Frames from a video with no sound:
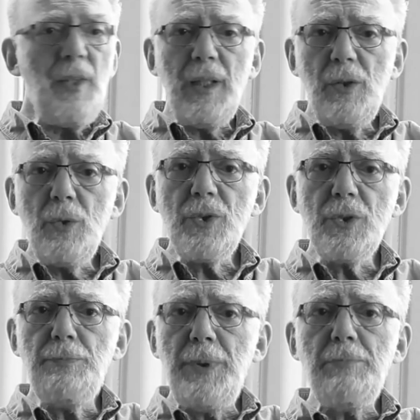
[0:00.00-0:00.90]
think those
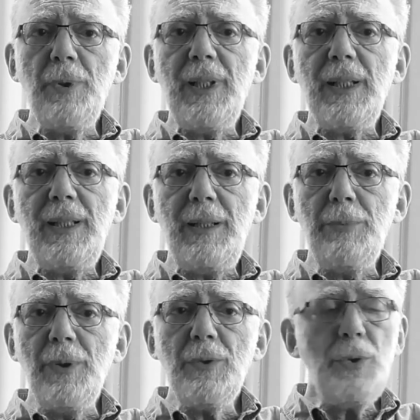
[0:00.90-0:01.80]
people get
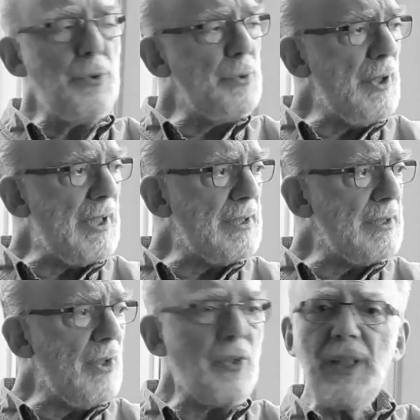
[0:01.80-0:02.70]
labeled who are
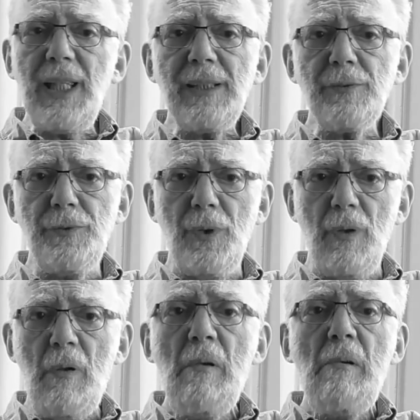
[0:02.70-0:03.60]
not
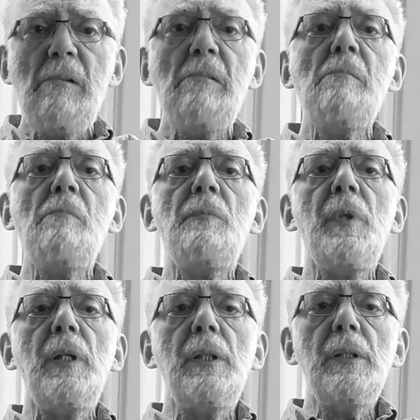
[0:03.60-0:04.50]
careful
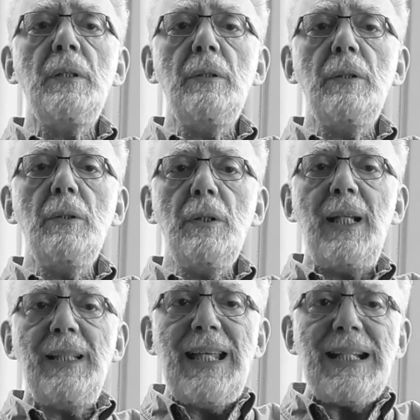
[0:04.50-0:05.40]

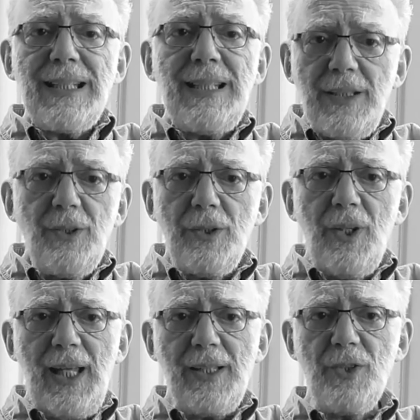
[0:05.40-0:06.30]
and get into
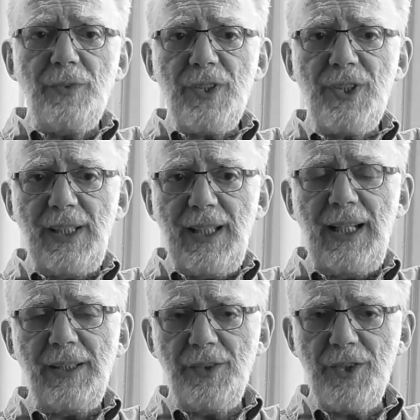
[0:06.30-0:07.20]
the hands of a
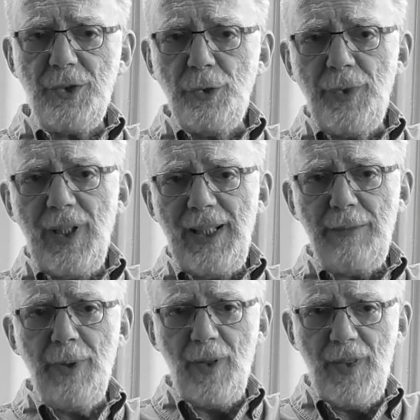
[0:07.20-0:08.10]
psychiatrist who will
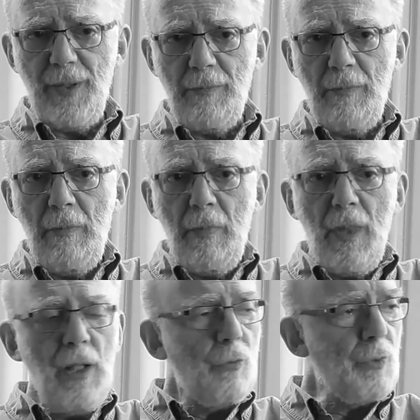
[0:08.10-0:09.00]
label them.
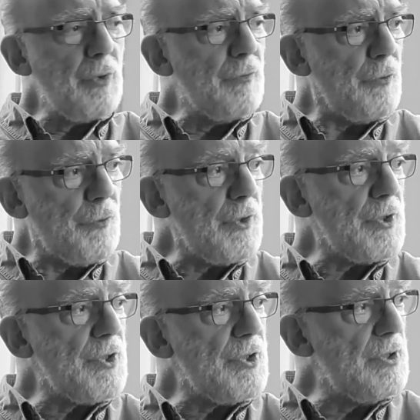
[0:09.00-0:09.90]
One of the
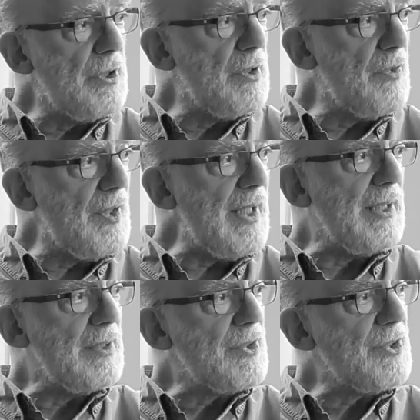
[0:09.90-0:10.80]
first
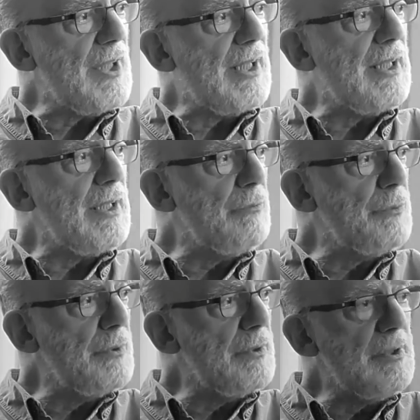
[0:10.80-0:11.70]
things I
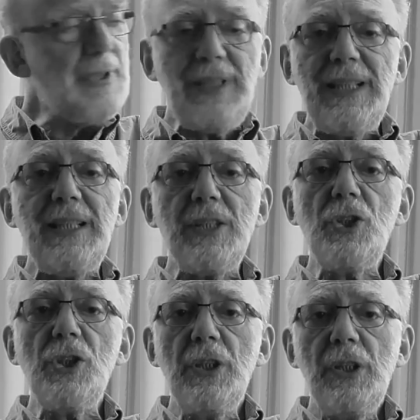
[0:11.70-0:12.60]
would
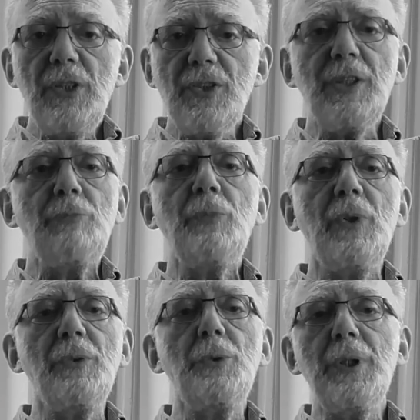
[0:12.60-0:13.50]
teach
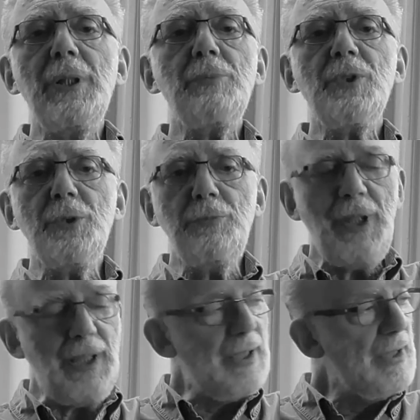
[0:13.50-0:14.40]
someone who comes to
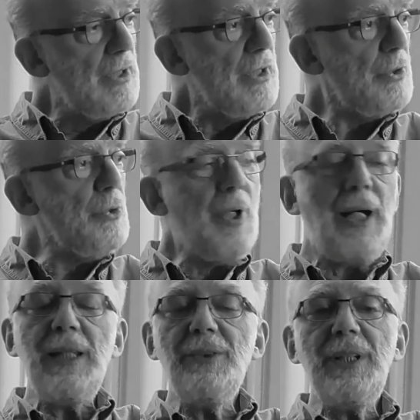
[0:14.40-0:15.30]
me who
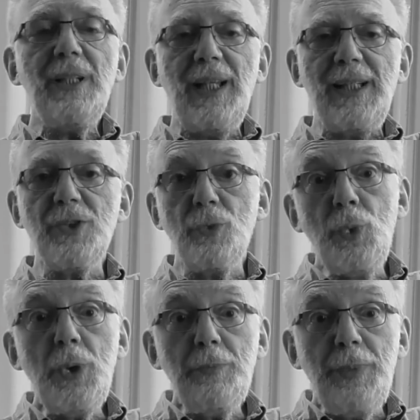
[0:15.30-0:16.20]
I realize
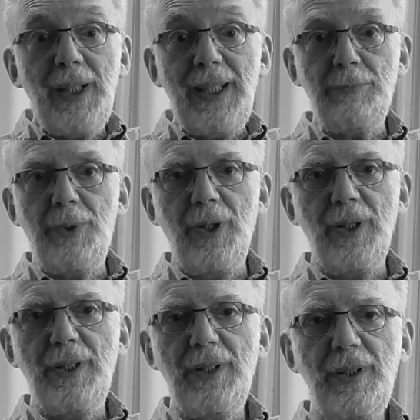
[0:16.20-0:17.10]
would be
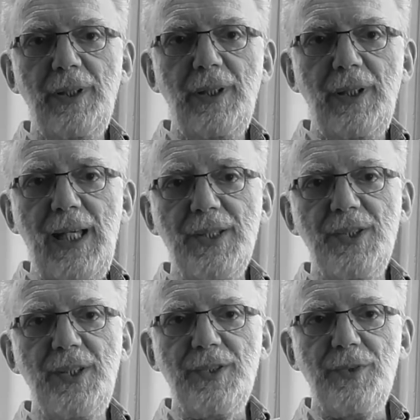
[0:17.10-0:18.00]
labeled
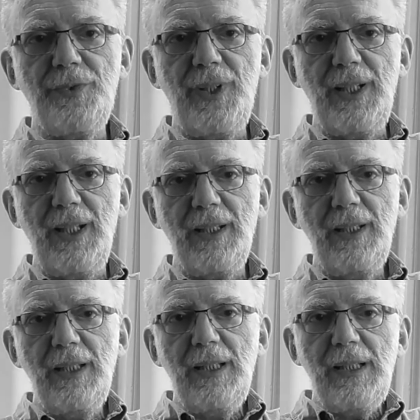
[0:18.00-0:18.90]
as schizophrenic
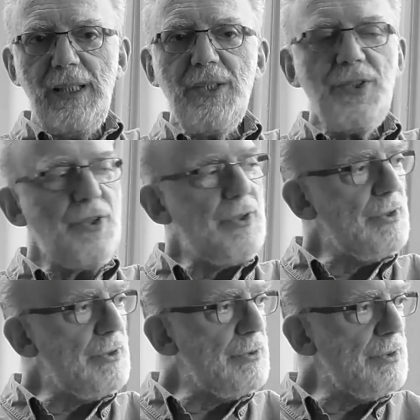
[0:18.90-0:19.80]
is
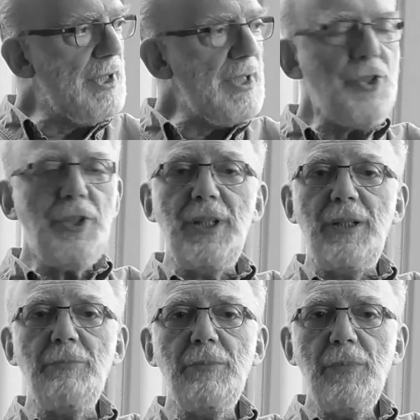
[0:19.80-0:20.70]
to teach
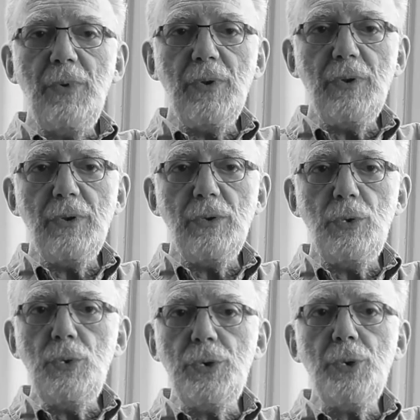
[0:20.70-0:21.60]
them
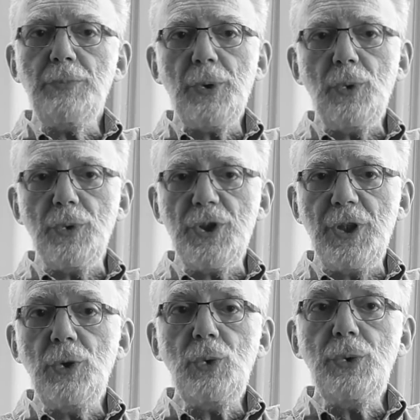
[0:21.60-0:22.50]
who to approach
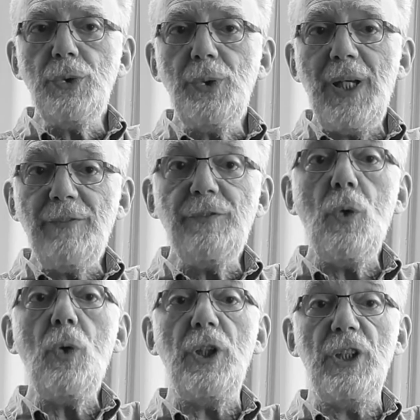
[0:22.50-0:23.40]
and who to
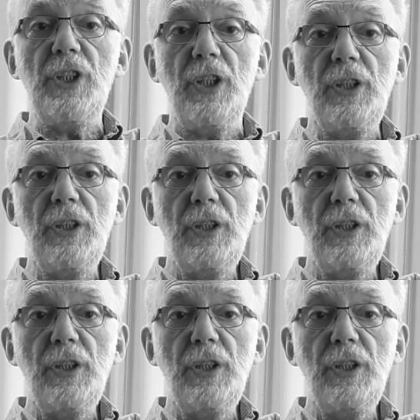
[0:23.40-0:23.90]
avoid.